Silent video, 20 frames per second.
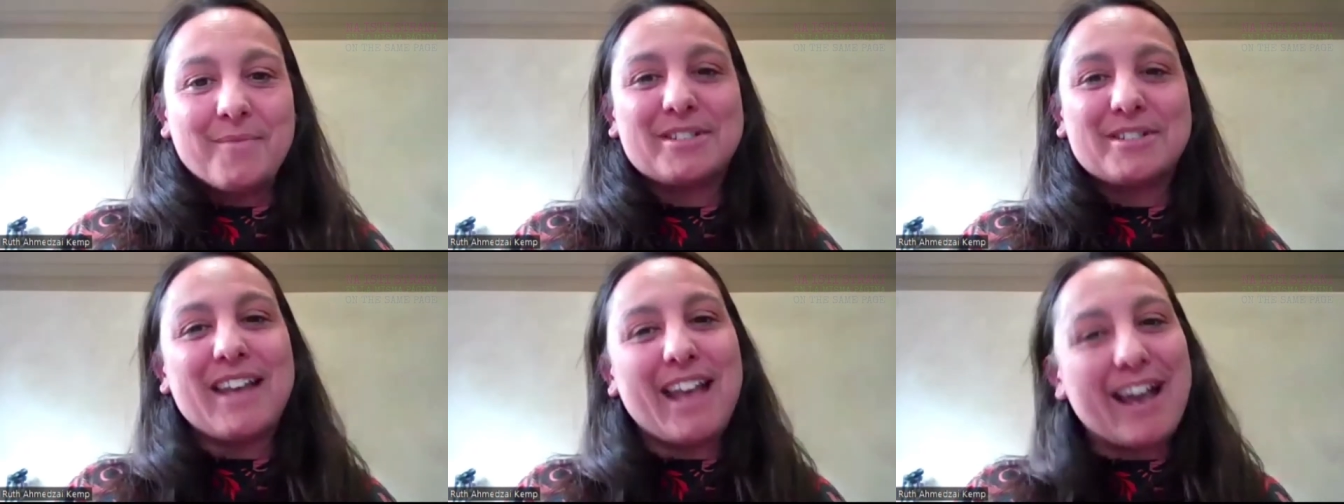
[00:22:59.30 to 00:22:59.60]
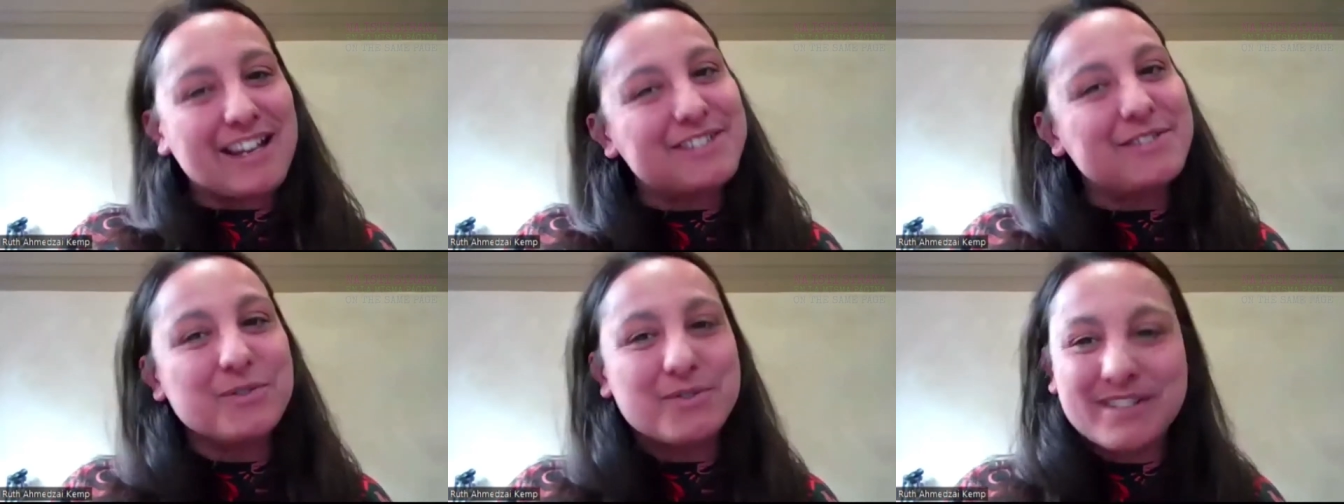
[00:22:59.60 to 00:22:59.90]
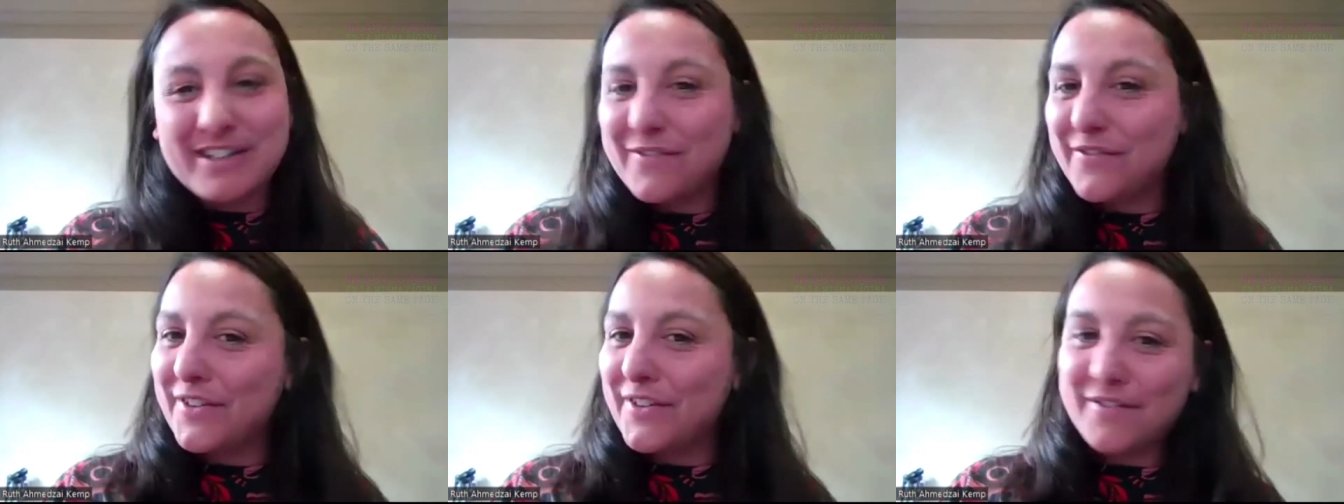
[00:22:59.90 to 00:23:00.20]
It's all
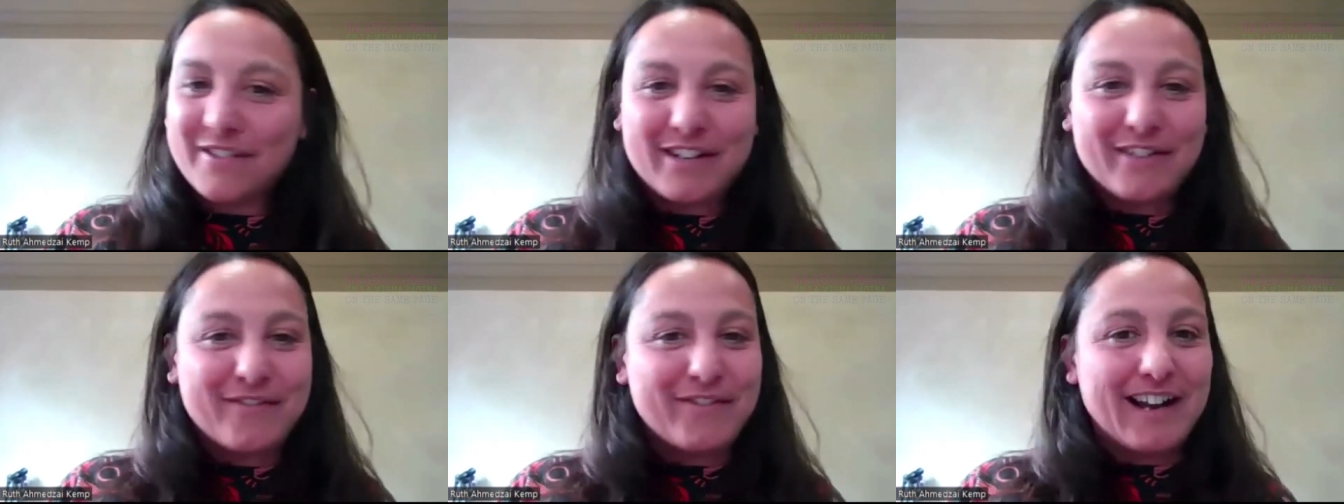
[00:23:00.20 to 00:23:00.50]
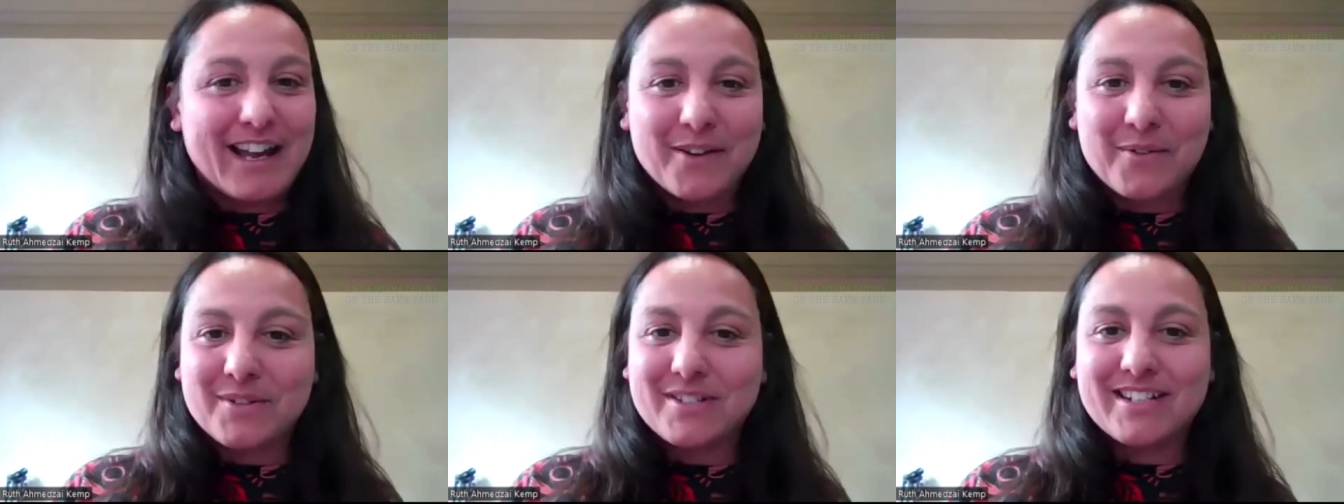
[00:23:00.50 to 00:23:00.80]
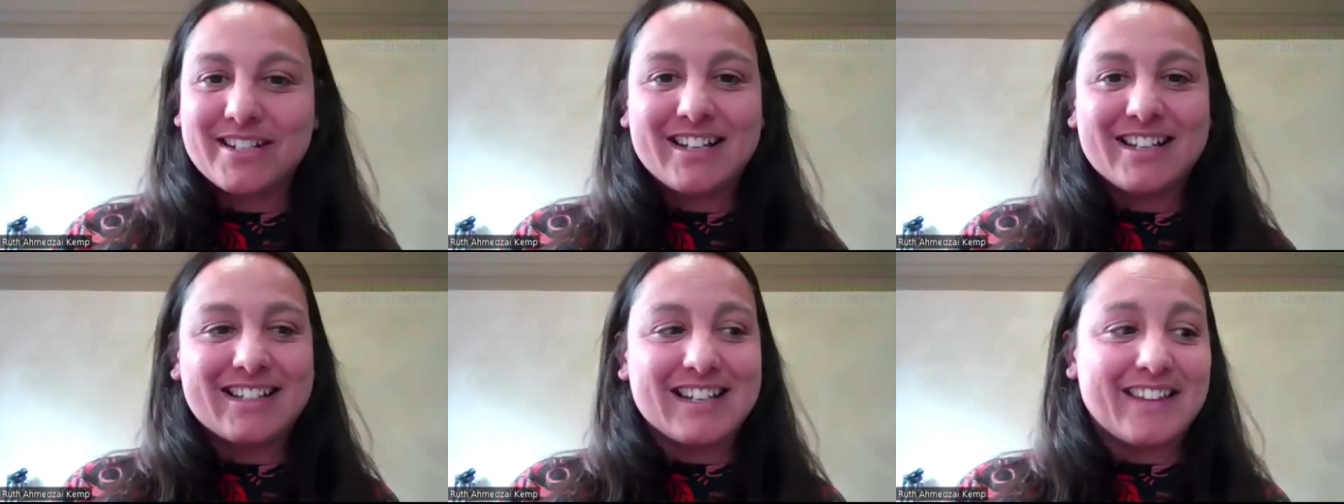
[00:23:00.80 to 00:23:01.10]
different for different
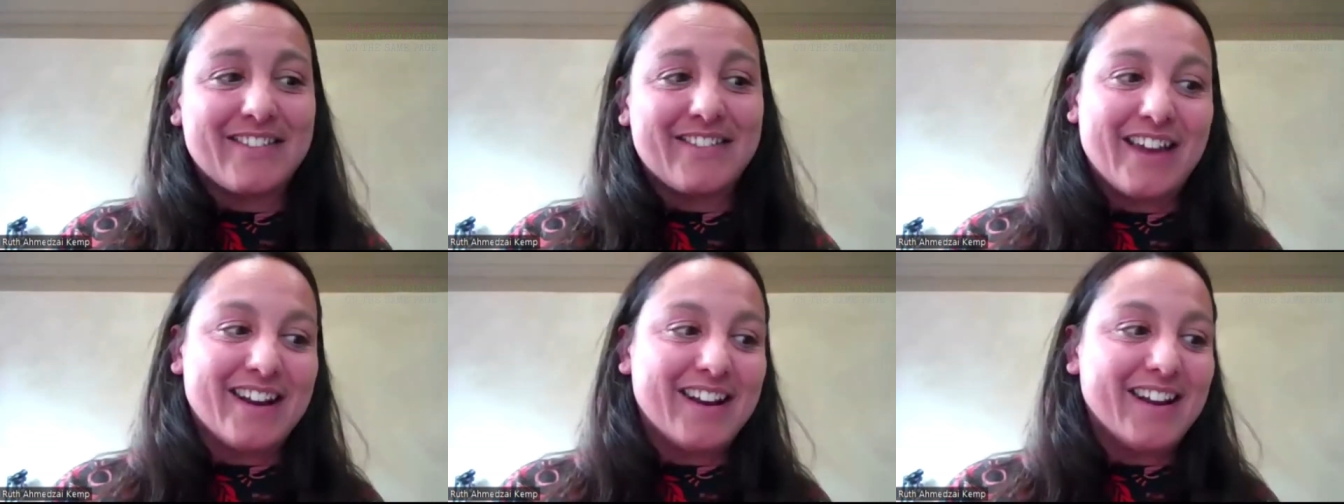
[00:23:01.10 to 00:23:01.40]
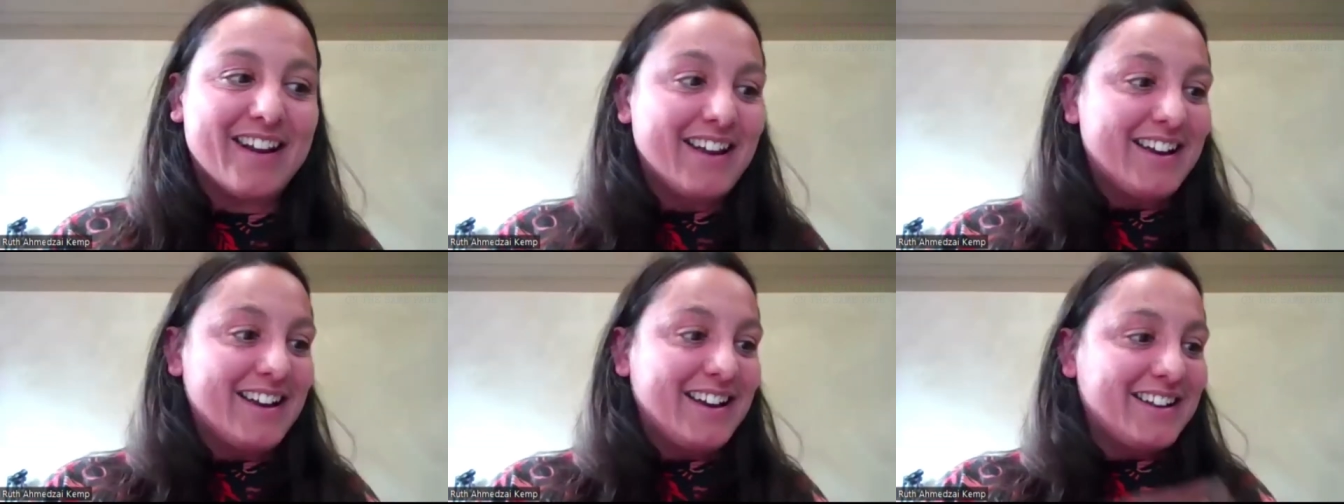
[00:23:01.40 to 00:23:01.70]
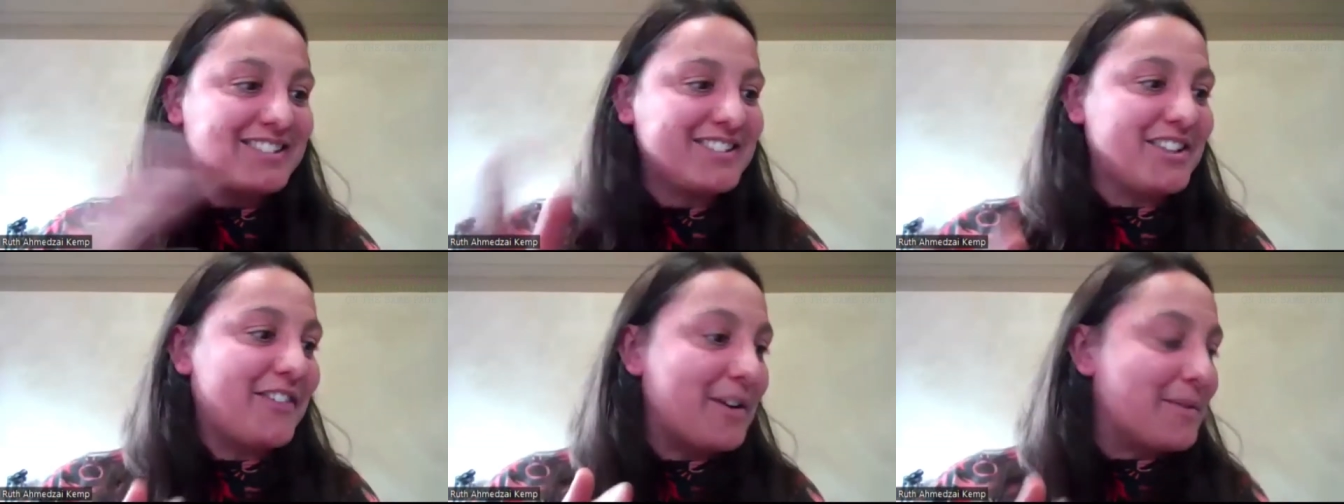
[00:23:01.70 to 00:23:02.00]
languages. And then,
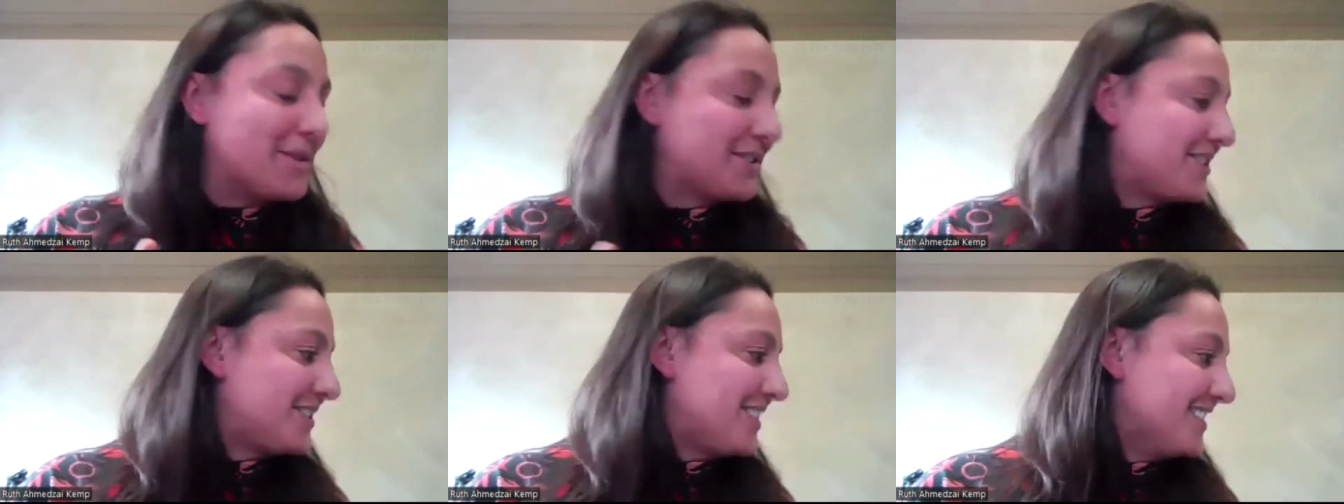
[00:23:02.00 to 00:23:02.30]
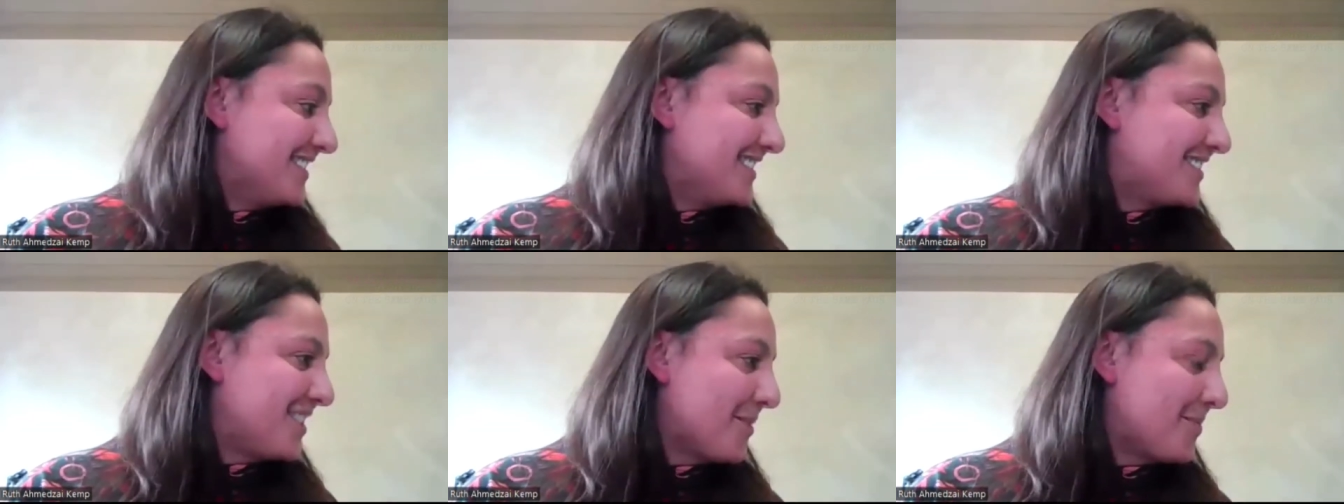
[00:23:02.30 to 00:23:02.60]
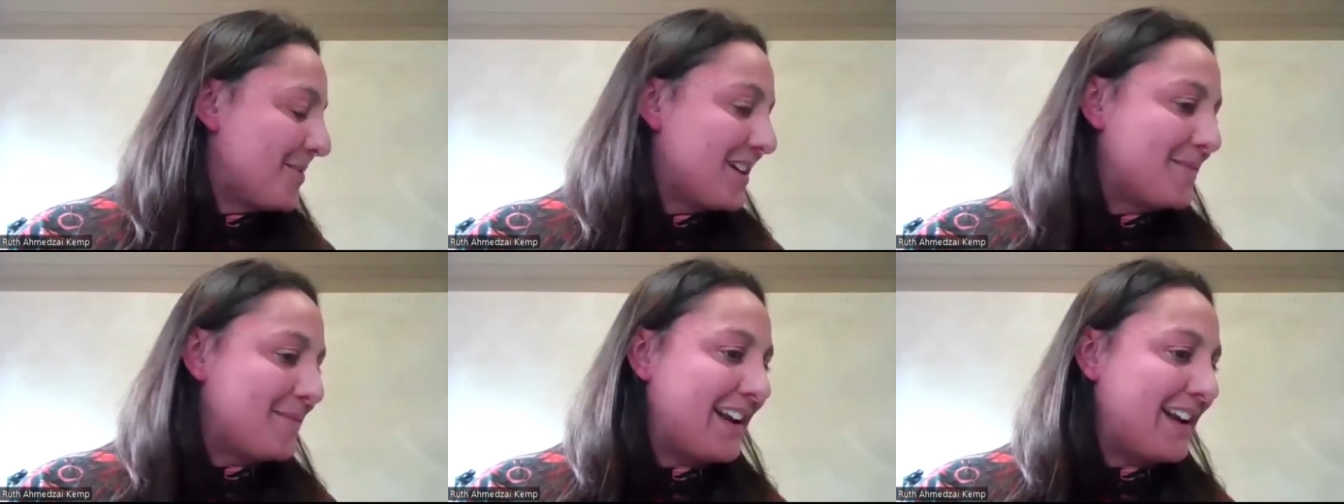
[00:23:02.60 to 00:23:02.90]
sorry, I will
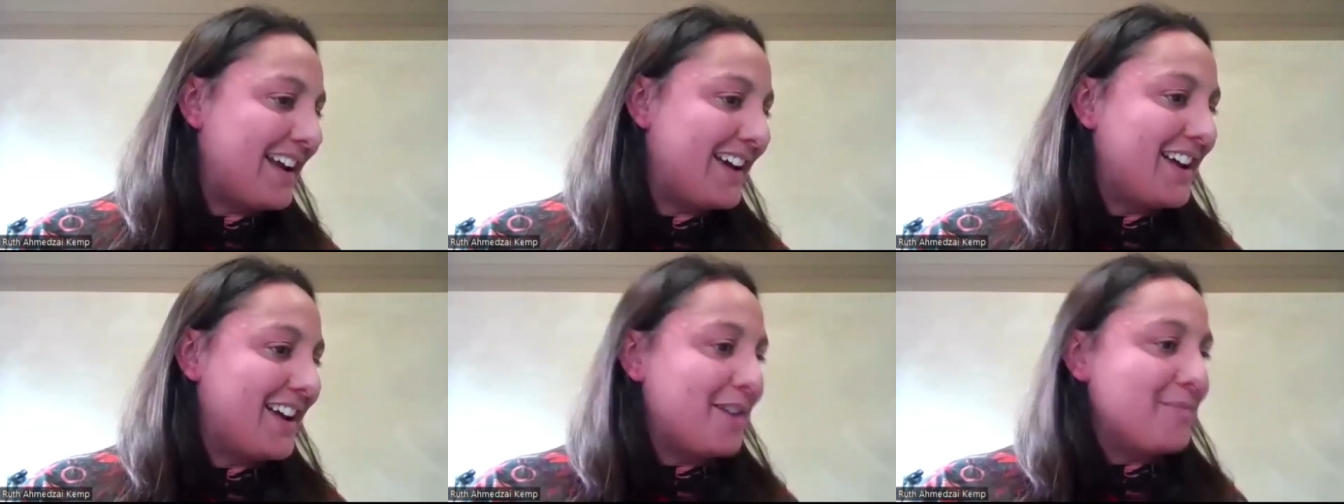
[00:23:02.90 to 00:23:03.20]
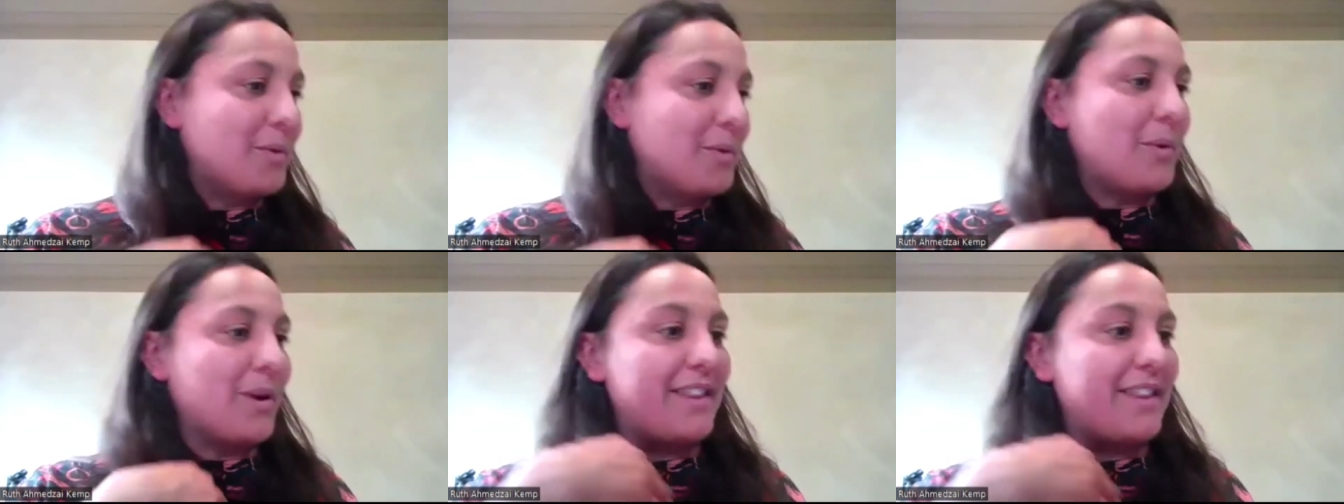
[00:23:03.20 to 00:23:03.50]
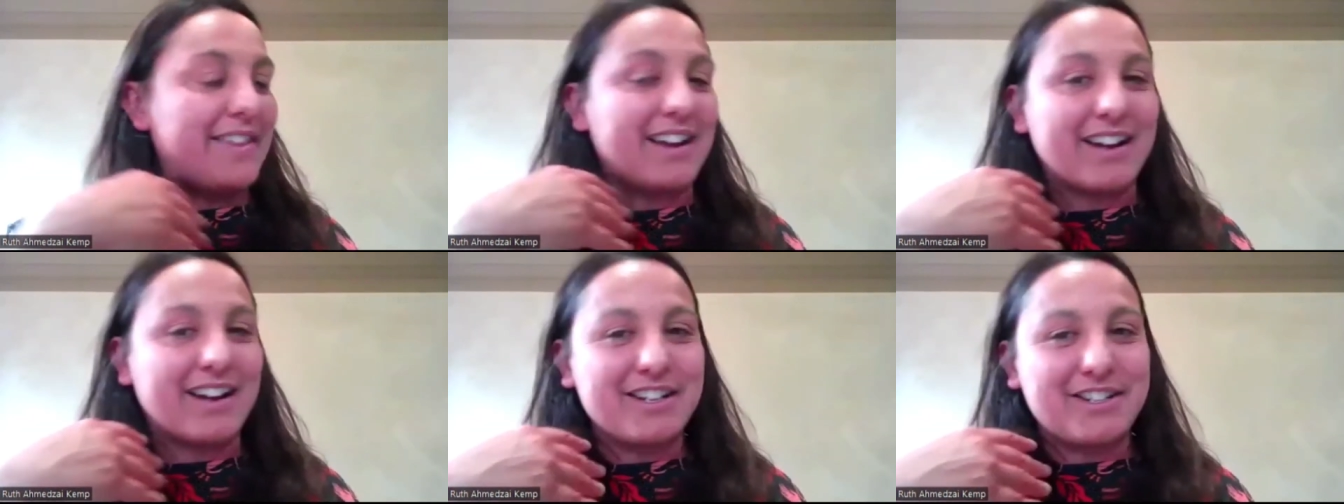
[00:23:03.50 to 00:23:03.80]
stop in a minute, but
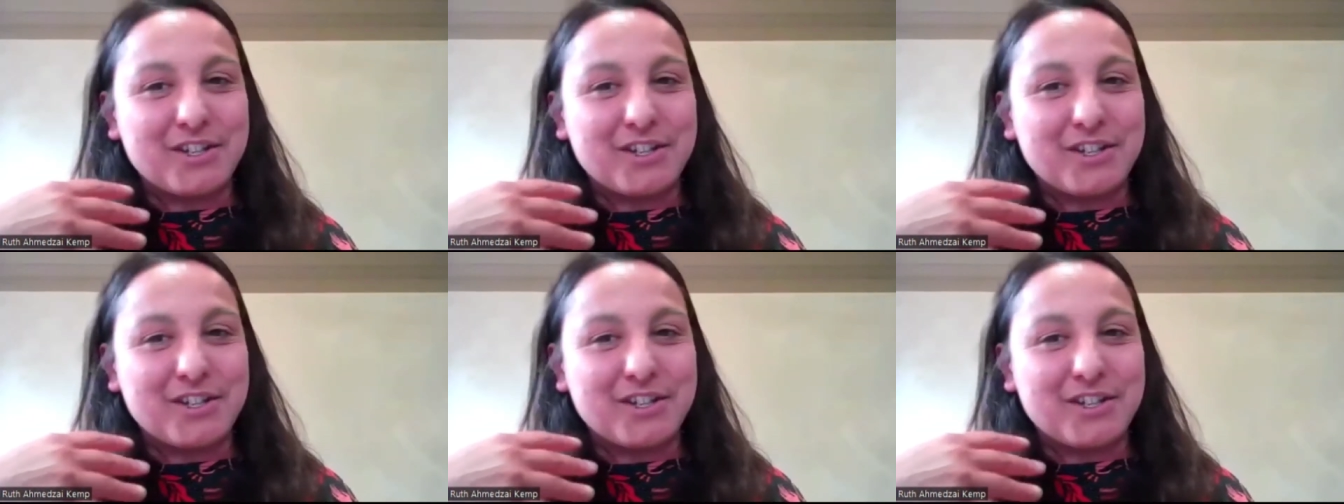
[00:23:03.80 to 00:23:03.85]
one thing